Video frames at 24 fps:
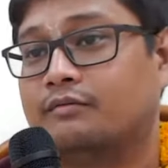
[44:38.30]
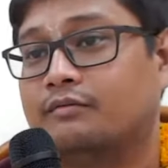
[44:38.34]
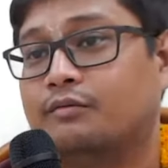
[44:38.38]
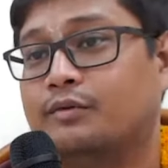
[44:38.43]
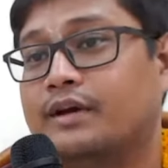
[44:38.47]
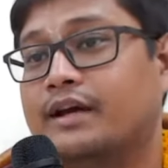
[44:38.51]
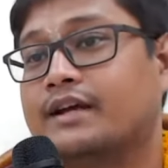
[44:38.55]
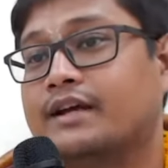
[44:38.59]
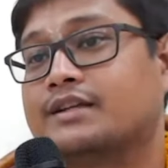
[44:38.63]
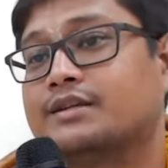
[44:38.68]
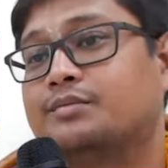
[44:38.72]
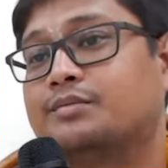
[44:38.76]
we
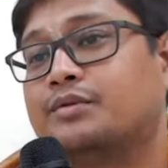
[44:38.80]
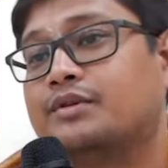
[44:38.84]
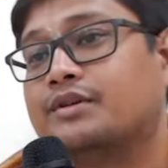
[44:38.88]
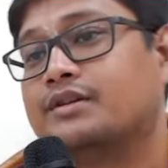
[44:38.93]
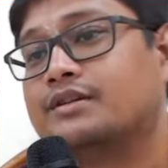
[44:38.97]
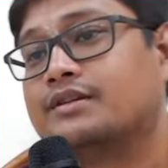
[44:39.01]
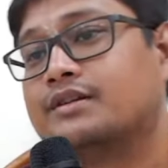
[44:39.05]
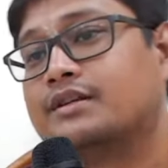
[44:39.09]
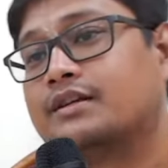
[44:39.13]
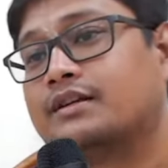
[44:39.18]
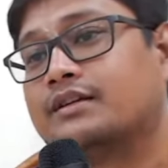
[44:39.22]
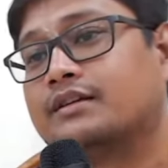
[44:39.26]
are
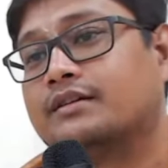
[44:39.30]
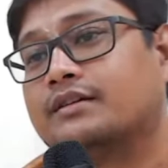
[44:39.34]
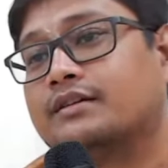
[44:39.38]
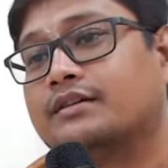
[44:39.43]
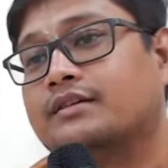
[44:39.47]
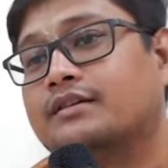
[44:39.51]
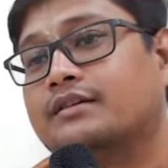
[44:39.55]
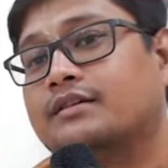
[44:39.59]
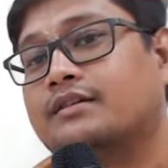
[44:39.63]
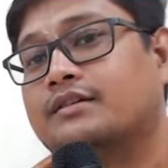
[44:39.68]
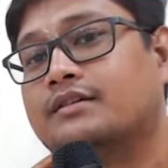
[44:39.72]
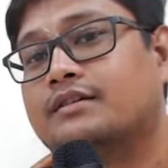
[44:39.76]
experiencing.
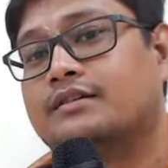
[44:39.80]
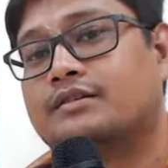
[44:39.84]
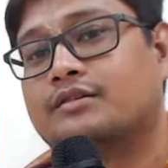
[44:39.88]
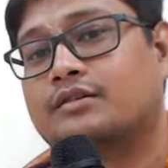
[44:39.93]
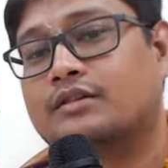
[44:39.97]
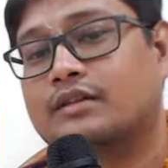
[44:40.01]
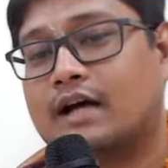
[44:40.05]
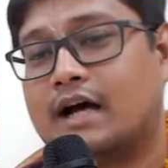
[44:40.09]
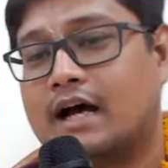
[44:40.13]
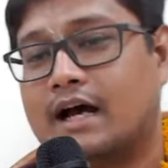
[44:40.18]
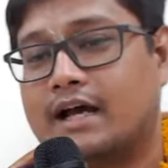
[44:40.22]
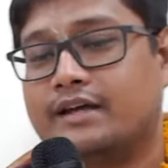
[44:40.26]
So
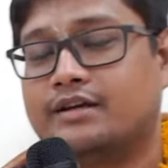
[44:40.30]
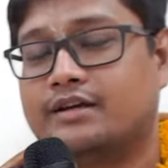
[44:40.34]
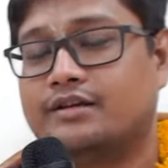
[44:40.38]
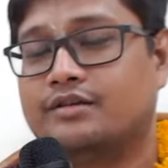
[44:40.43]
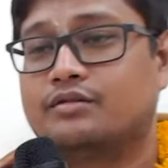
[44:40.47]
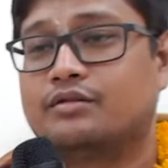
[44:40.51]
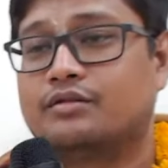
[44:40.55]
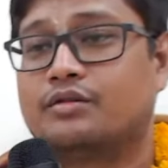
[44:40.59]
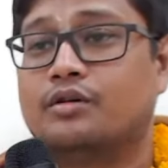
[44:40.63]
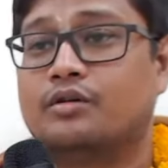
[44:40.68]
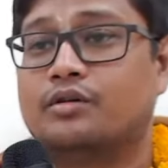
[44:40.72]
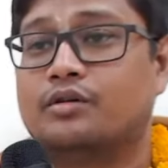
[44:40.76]
the higher
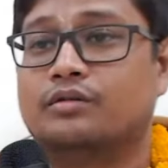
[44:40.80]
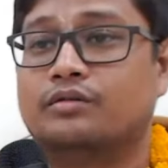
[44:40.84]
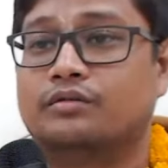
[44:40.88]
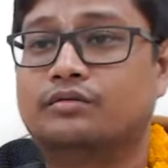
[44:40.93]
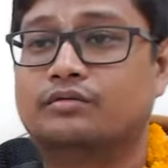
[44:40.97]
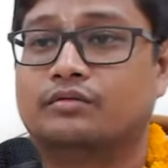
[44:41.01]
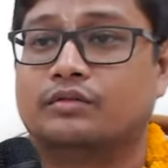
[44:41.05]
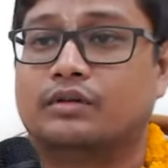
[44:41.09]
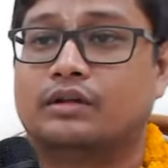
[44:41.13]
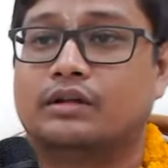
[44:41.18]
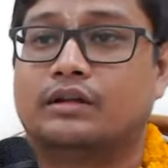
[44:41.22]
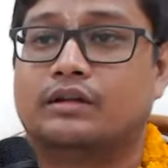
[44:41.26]
you
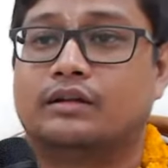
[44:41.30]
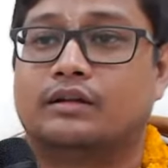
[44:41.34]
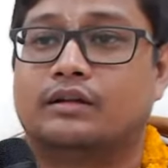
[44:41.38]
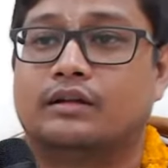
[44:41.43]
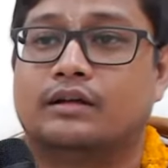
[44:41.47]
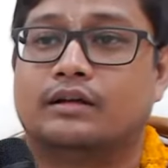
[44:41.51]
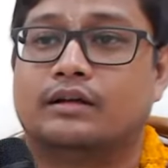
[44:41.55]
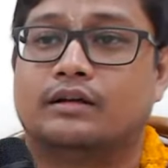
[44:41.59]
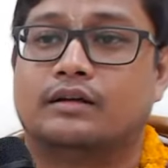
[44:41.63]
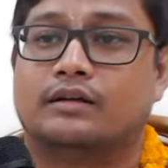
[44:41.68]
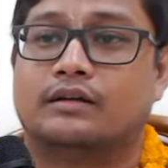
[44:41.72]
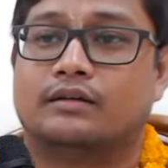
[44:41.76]
go,
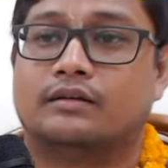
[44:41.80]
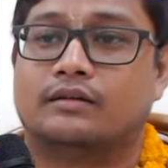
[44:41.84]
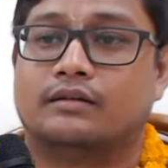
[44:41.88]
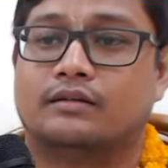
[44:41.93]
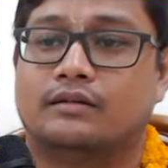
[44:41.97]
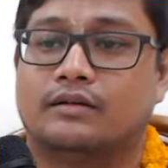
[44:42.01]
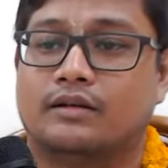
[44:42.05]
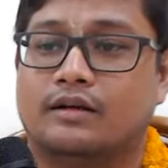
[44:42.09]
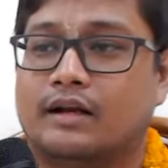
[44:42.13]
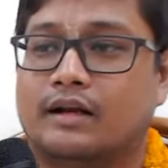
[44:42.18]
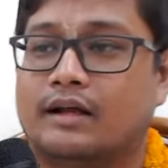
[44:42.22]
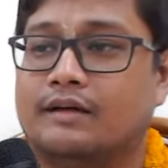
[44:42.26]

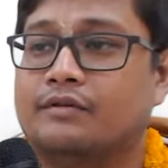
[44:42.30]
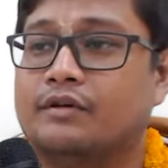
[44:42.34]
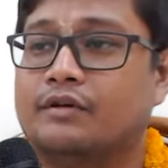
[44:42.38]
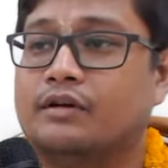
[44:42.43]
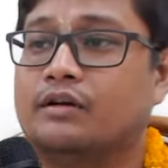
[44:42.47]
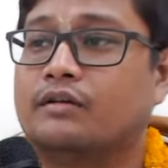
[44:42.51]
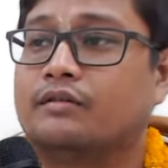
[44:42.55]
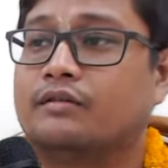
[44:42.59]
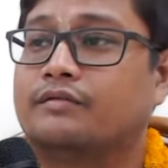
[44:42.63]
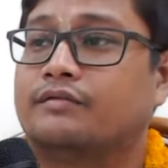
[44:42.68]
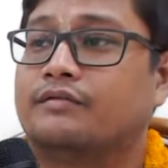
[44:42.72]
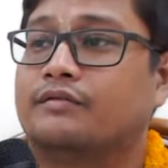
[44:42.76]
the
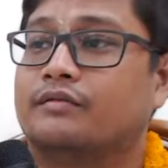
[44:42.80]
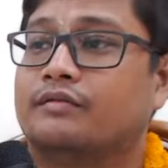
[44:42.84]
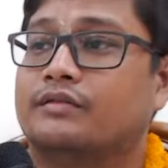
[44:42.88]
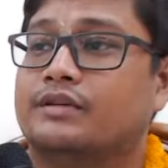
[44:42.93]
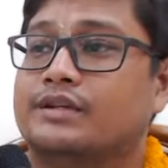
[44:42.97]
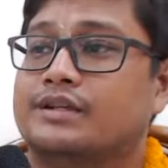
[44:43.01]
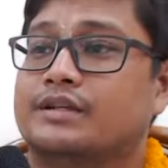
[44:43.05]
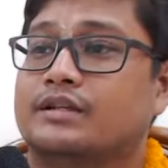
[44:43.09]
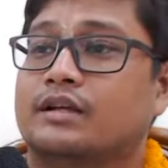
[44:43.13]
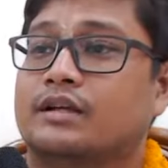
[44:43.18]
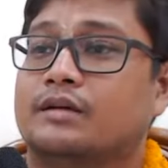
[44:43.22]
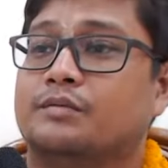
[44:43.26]
level of
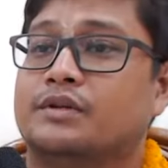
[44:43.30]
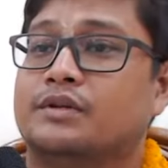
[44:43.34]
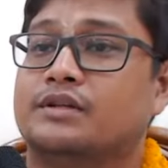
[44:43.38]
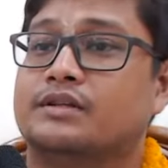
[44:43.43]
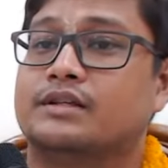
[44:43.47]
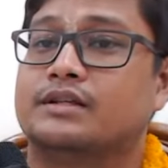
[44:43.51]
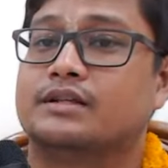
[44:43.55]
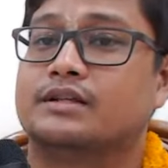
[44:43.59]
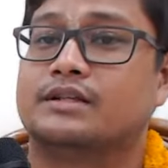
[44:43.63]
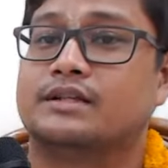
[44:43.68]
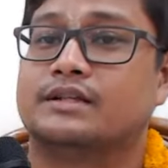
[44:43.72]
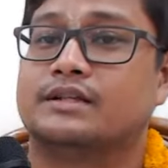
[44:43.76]

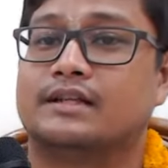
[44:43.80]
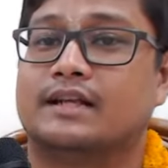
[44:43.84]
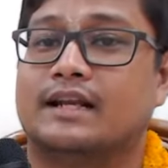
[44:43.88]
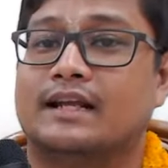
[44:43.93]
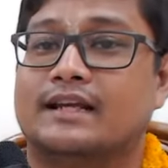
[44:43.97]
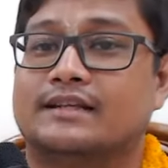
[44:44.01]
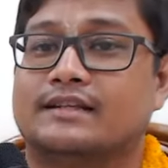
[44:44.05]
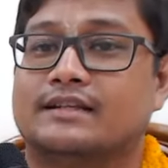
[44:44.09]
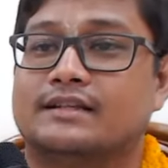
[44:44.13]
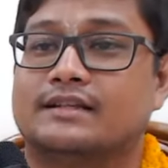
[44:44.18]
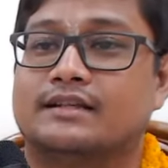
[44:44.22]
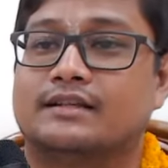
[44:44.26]
disturbances is
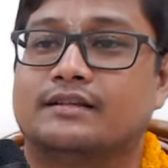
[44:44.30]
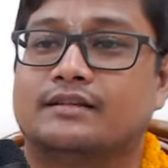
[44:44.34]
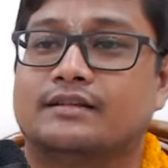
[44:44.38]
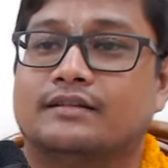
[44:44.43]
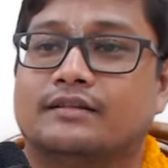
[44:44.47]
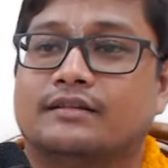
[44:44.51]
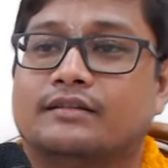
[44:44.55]
less.